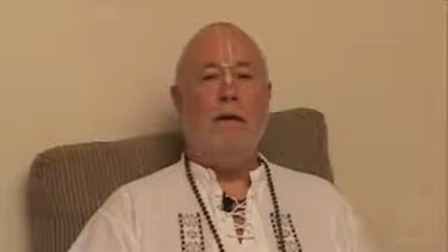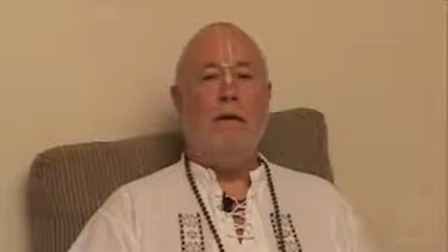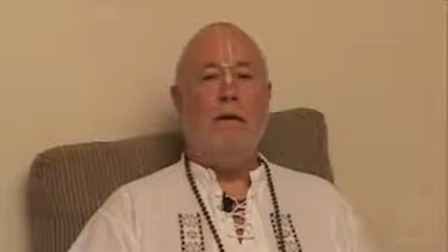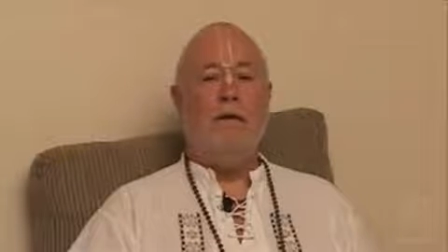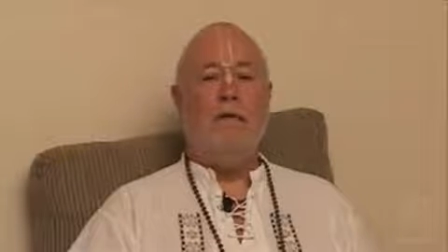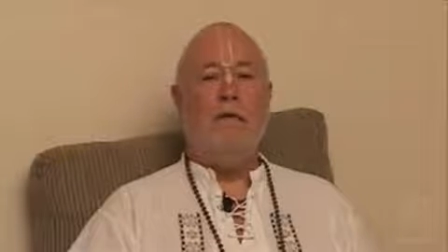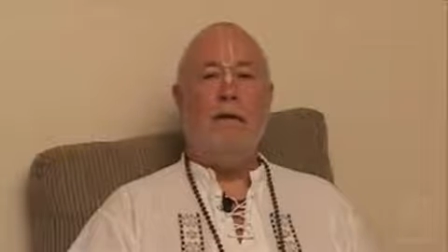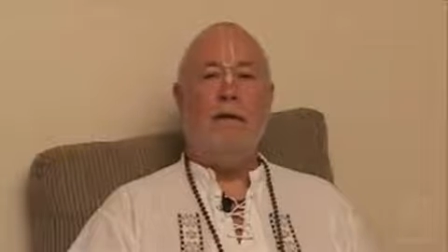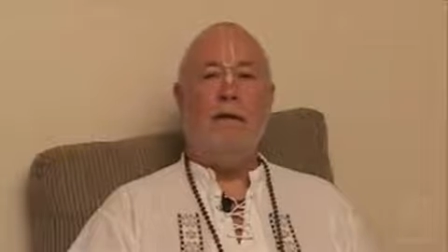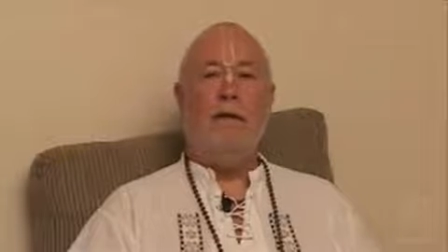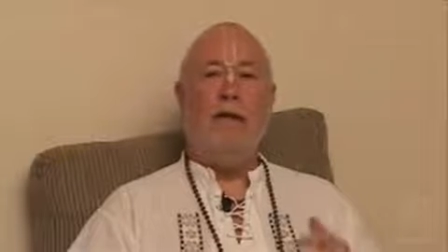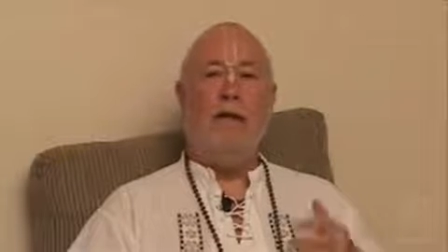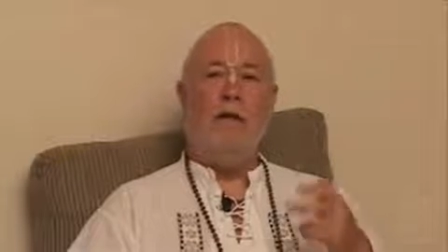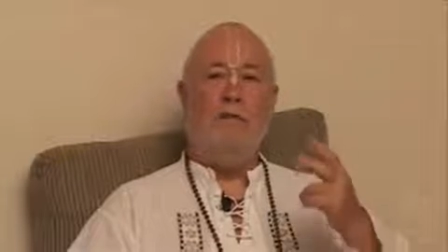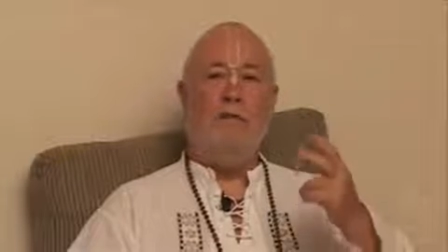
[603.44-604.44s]
Huh?
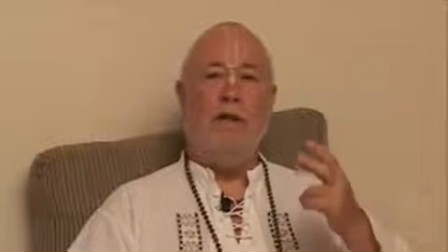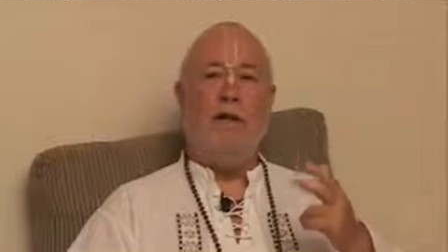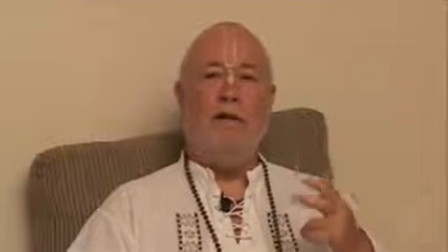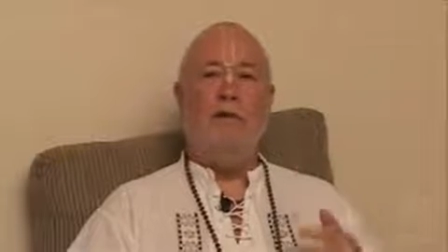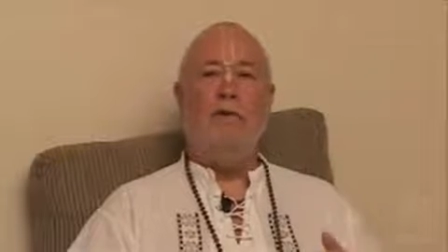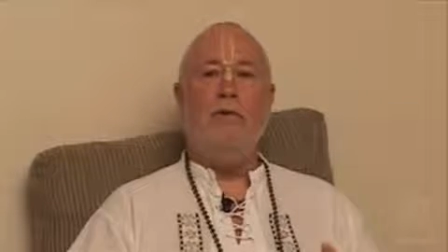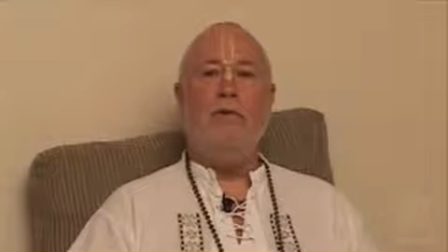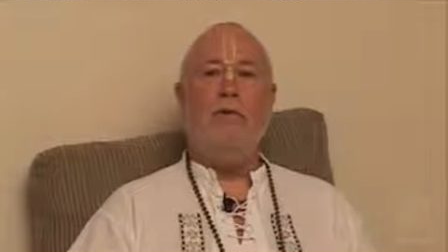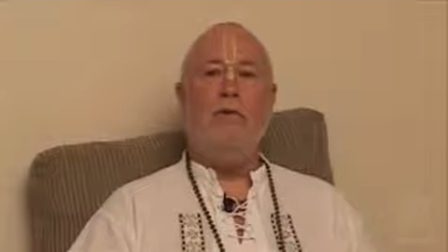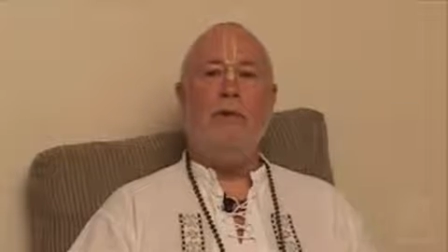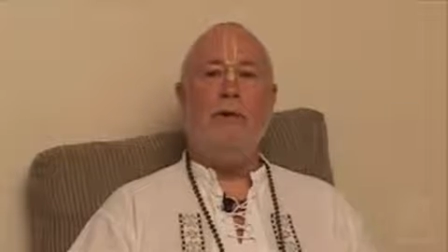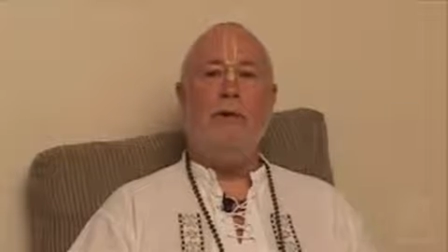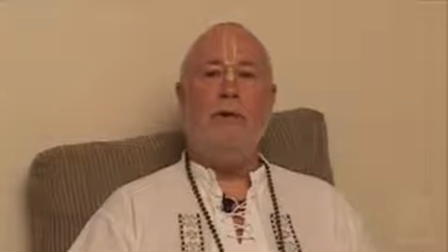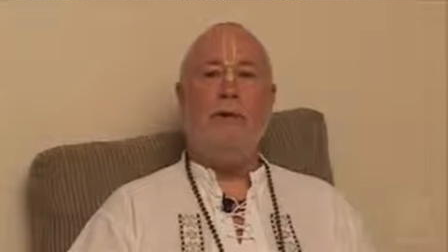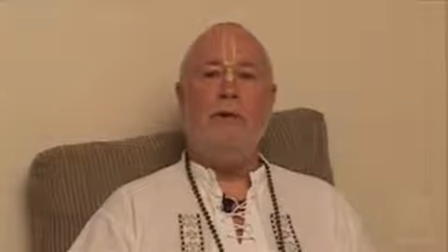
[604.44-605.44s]
Like that fellow you were
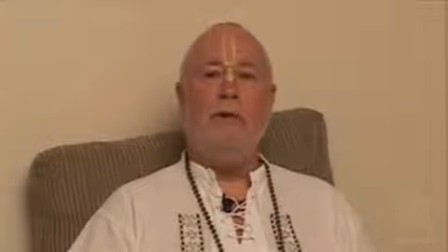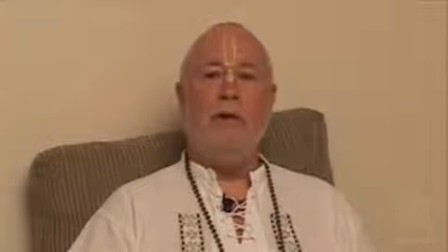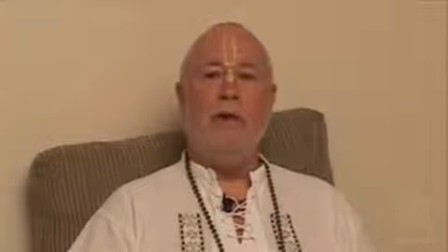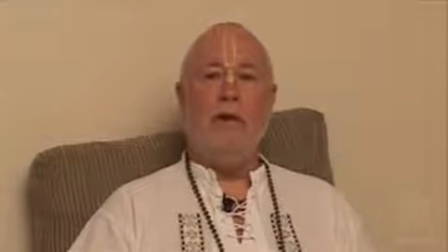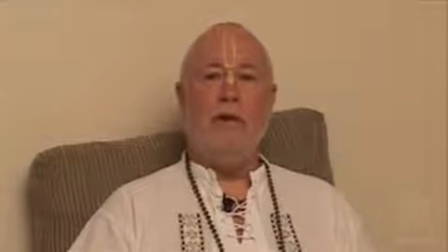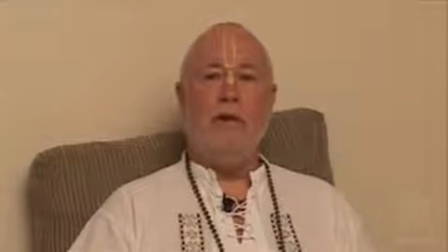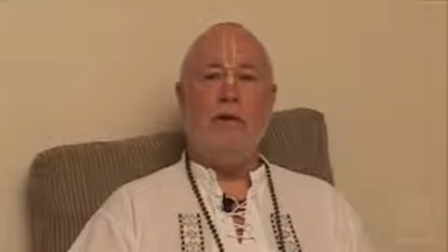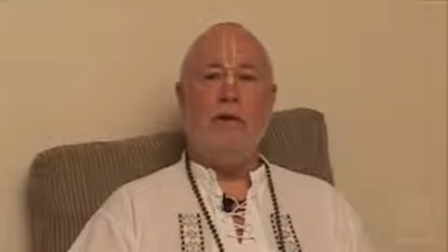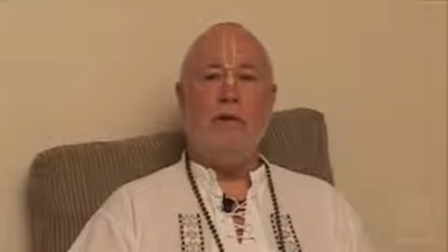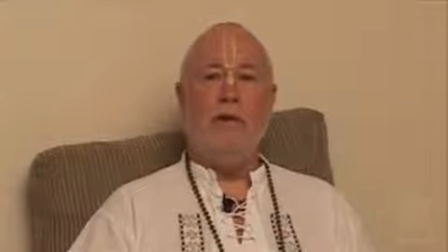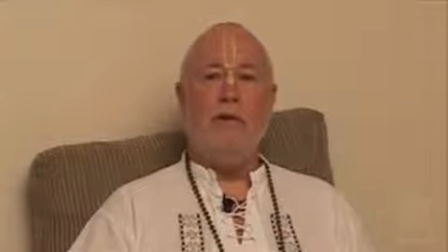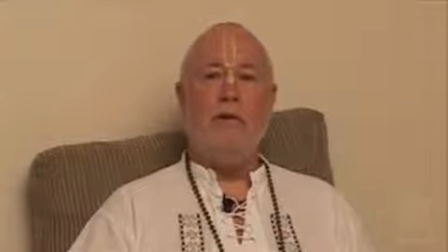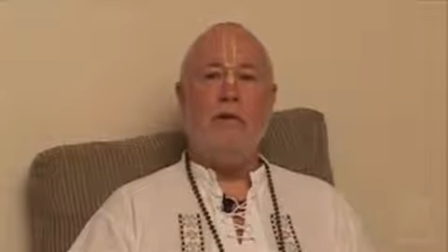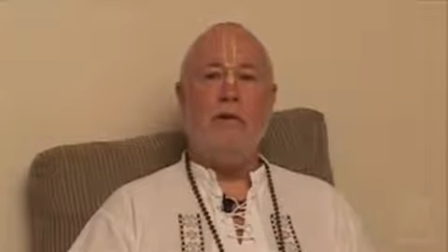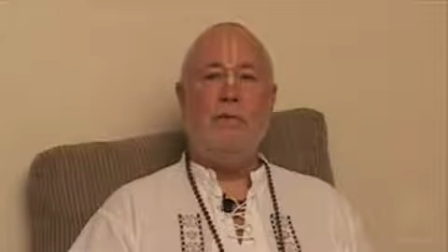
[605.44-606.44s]
on the
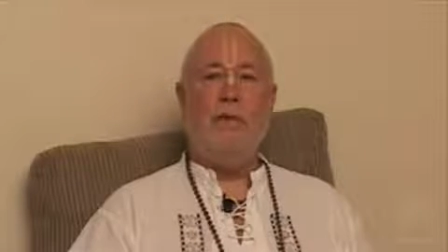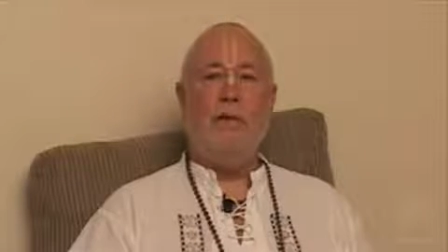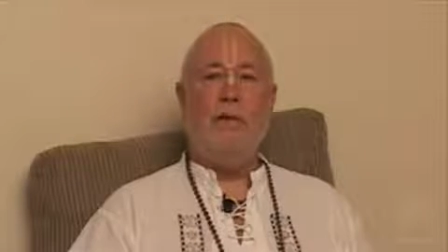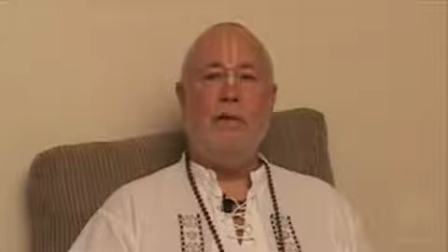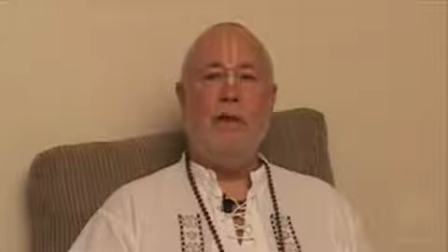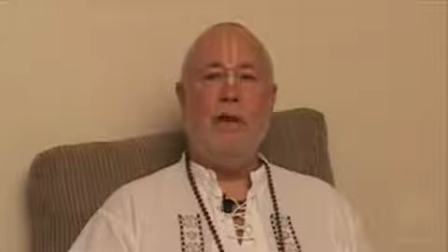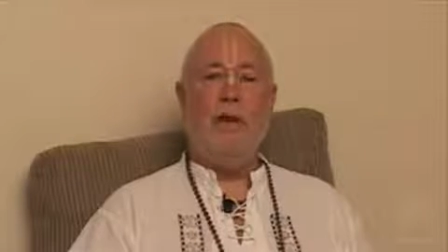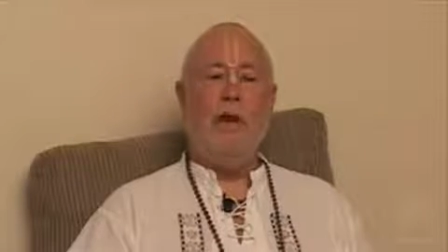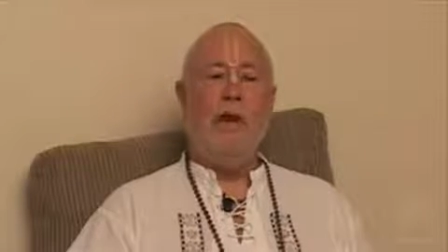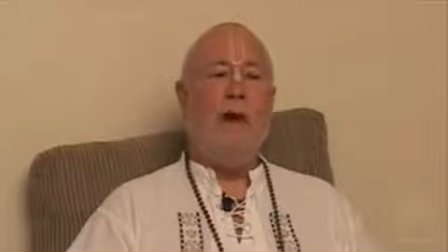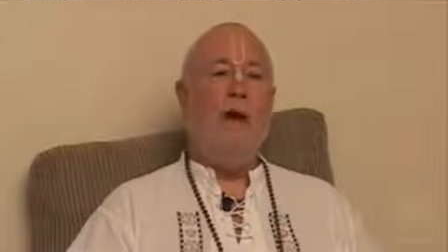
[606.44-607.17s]
conversation with today.